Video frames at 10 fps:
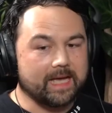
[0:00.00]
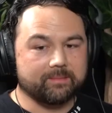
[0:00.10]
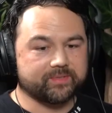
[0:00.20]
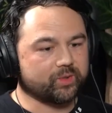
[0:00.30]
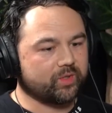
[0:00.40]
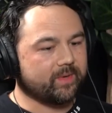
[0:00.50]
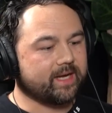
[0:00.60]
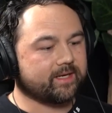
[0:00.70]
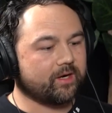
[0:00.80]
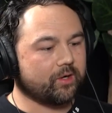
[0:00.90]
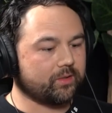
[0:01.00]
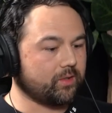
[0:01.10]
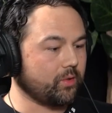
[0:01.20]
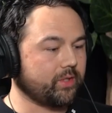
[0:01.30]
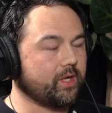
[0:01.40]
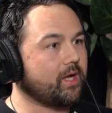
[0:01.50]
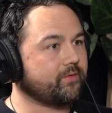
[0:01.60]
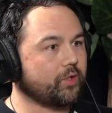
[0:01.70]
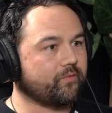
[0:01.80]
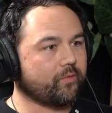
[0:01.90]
Absolutely, Mike. I heard early on,